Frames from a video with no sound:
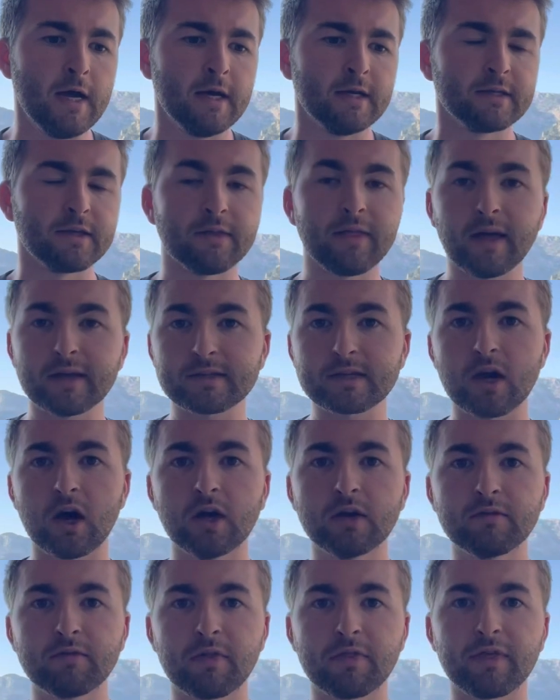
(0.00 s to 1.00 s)
So that's
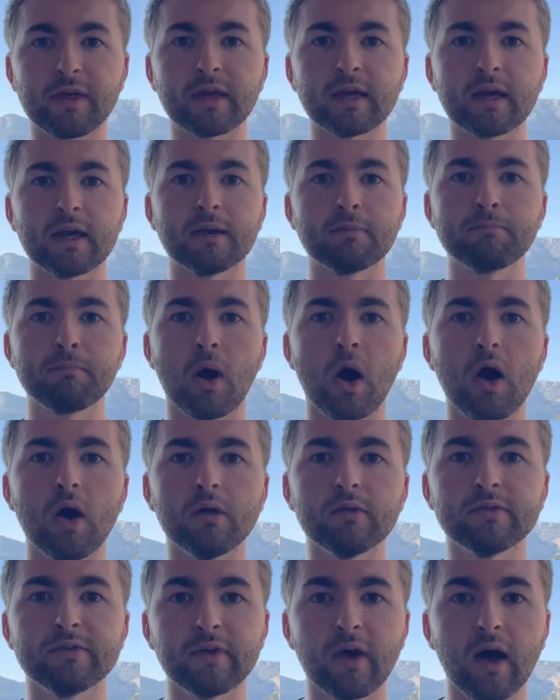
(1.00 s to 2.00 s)
kind of the thinking
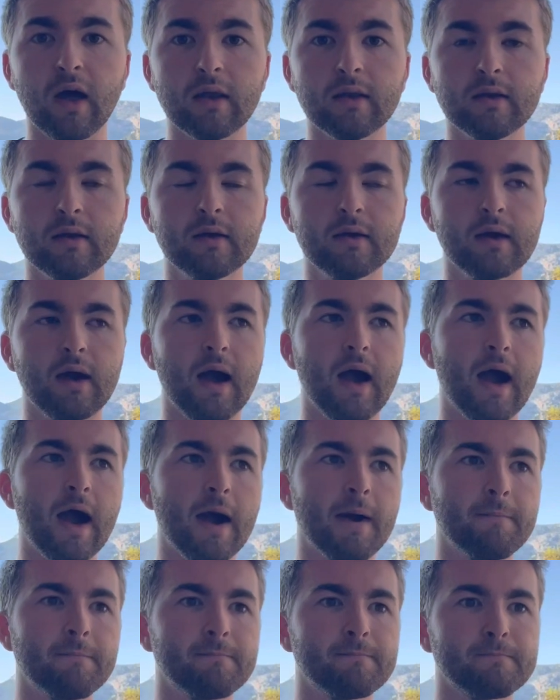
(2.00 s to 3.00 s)
part done,
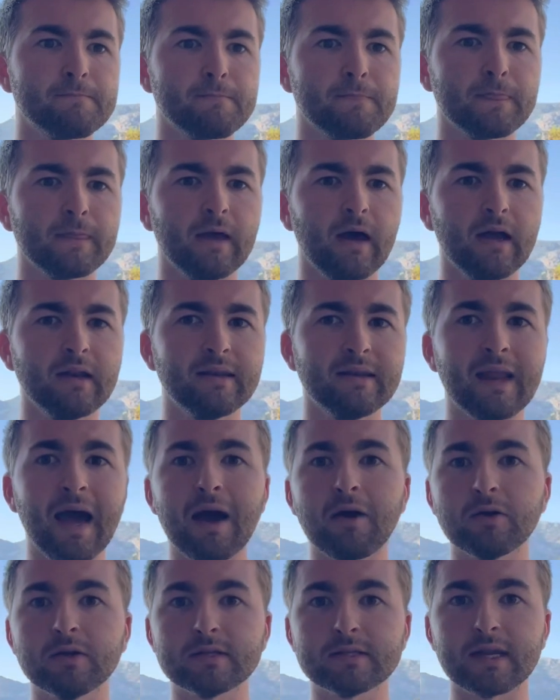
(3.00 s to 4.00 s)
and
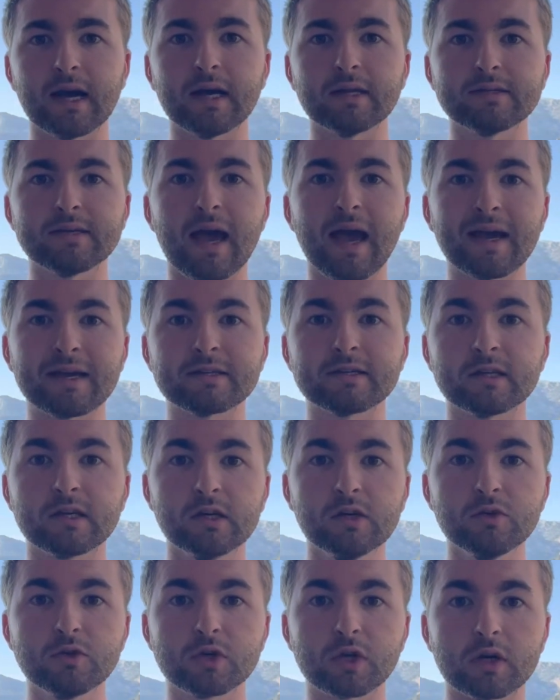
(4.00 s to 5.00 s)
now it's down to
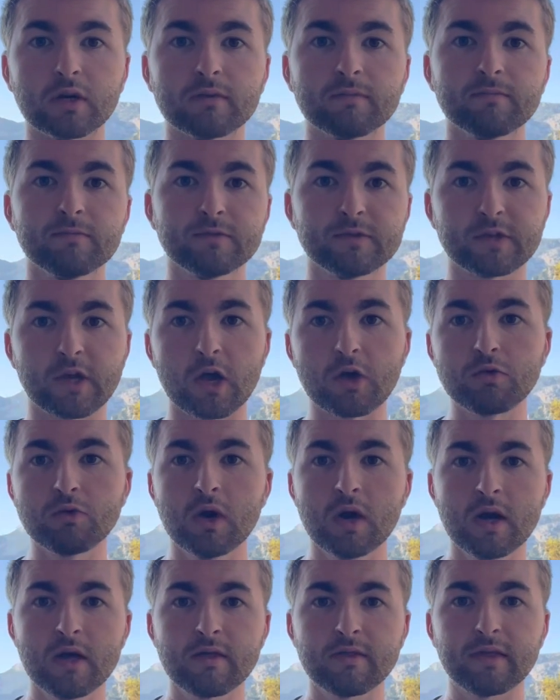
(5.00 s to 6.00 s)
execution. So
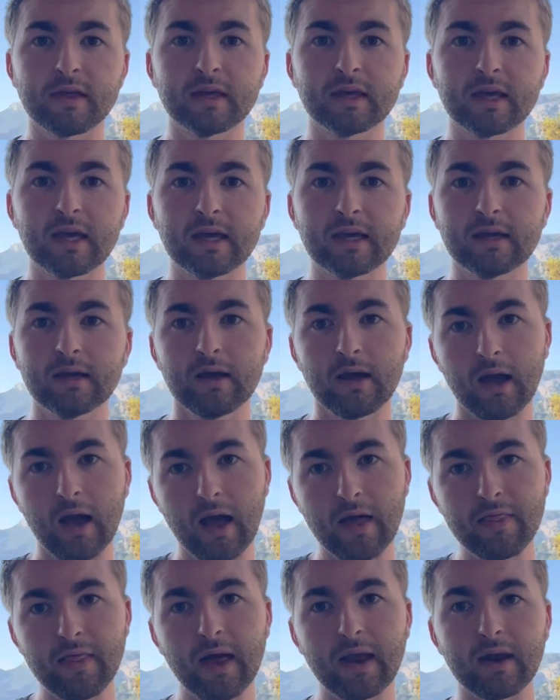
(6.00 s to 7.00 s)
thinking,
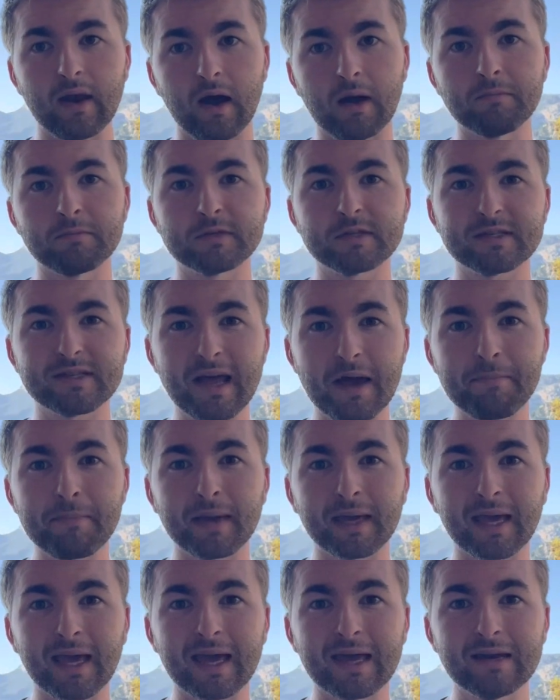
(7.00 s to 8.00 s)
and then I'm
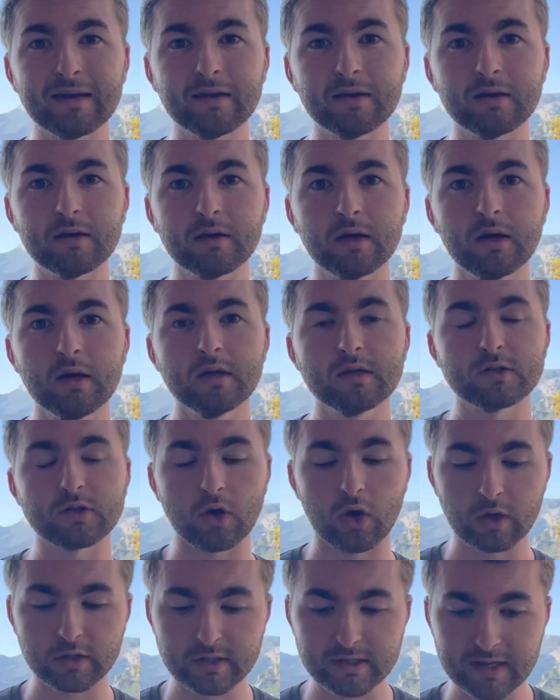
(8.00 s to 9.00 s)
stepping in,
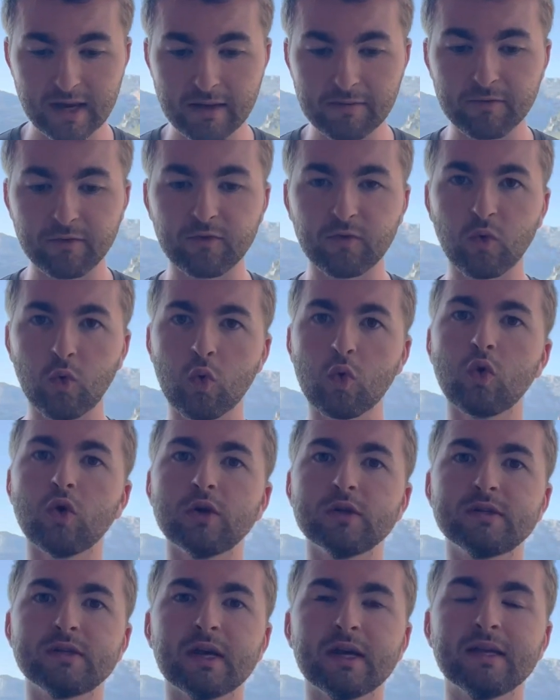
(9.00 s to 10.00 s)
so I step
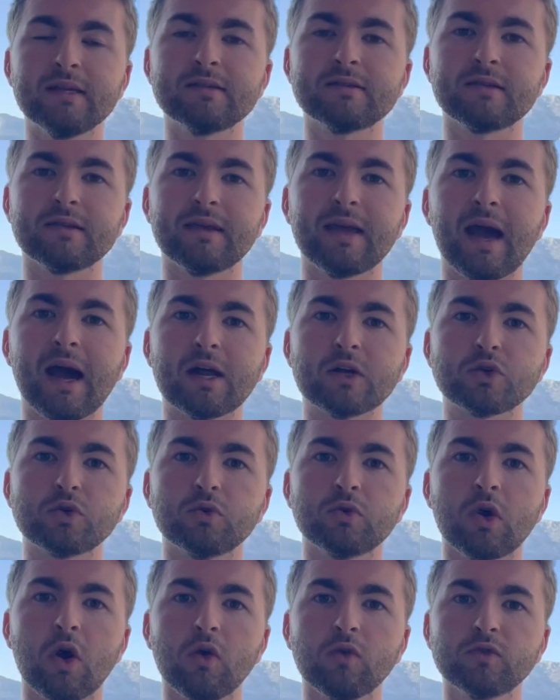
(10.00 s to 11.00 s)
forwards into the actual
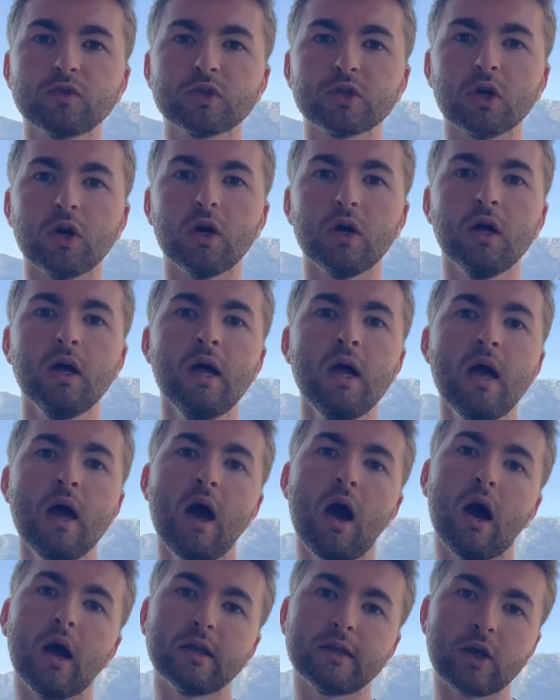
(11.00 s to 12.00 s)
golf shot.
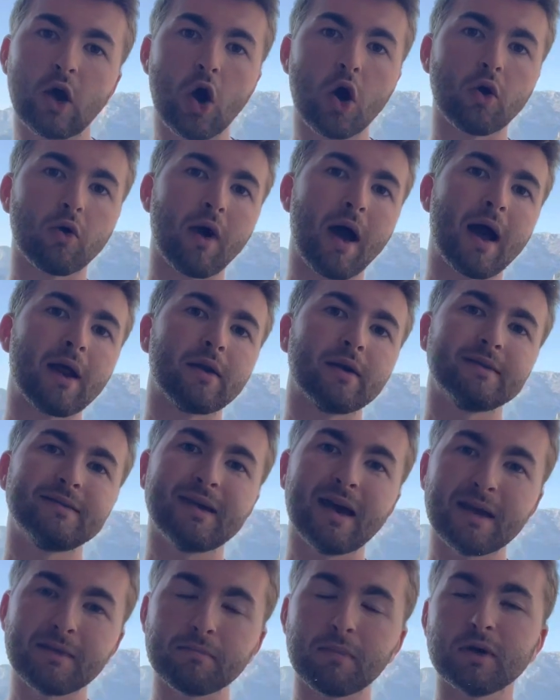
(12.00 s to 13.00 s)
I go around, I
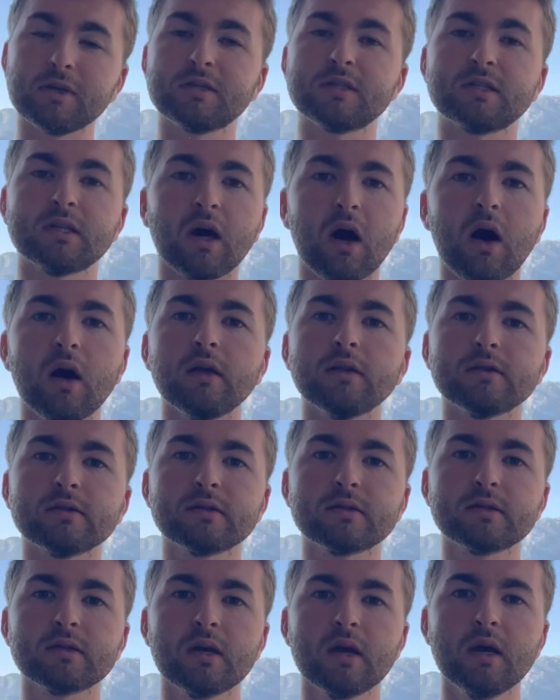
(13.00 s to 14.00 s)
take my
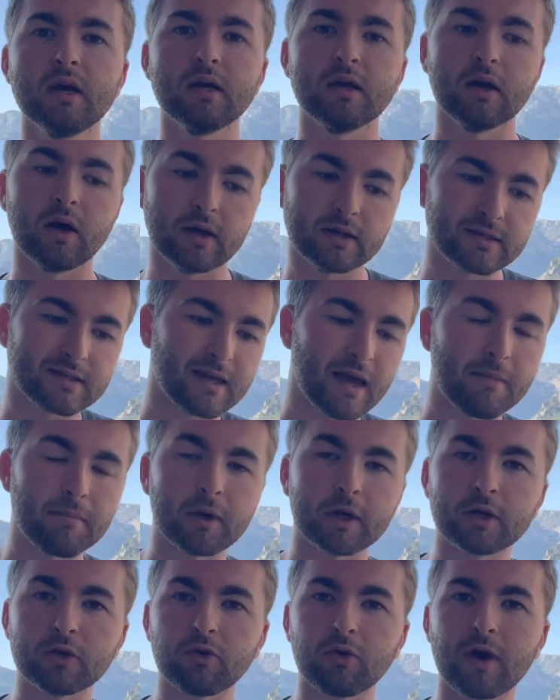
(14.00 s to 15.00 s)
stance, I set
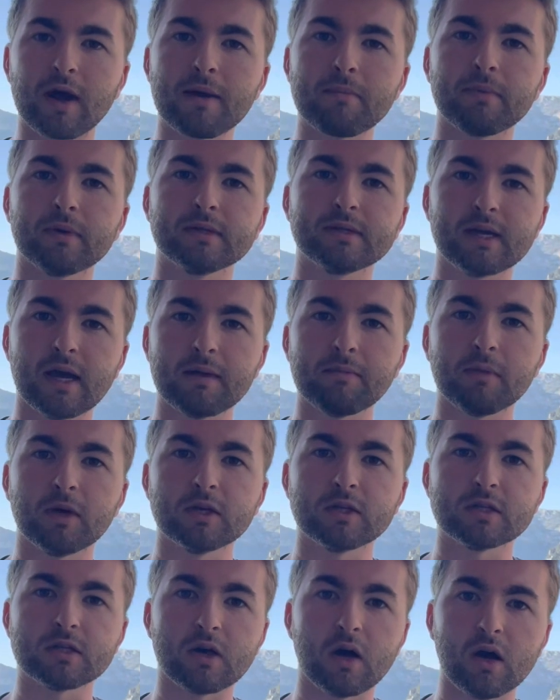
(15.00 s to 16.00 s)
my grip, take my
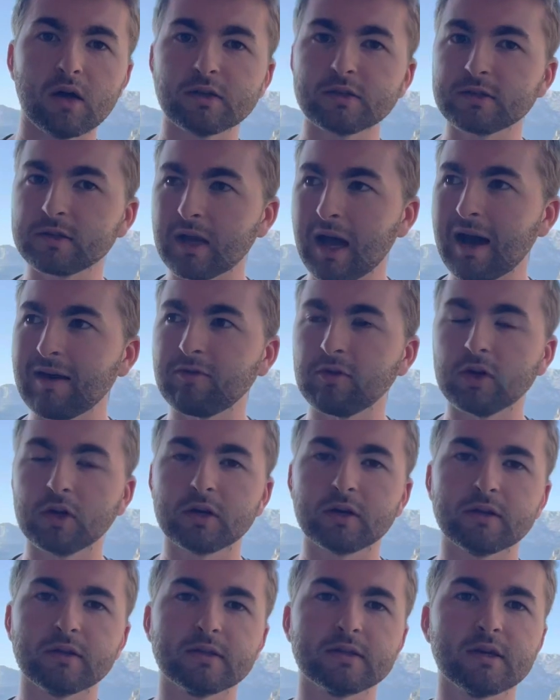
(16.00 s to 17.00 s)
stance, have a
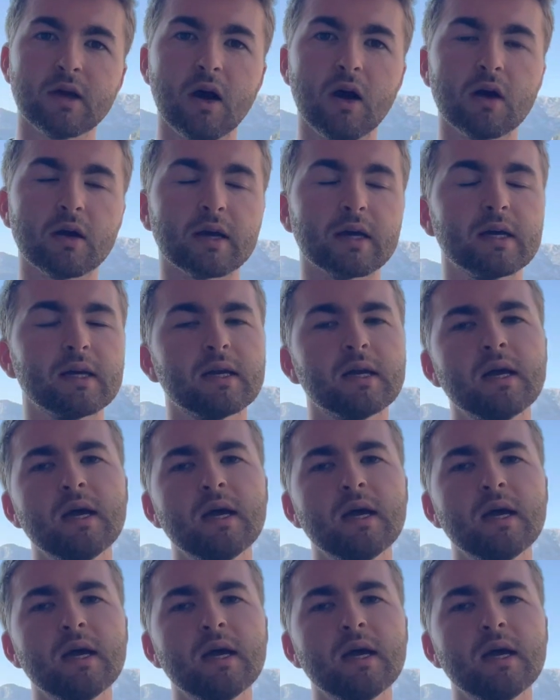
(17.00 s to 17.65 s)
look at the target.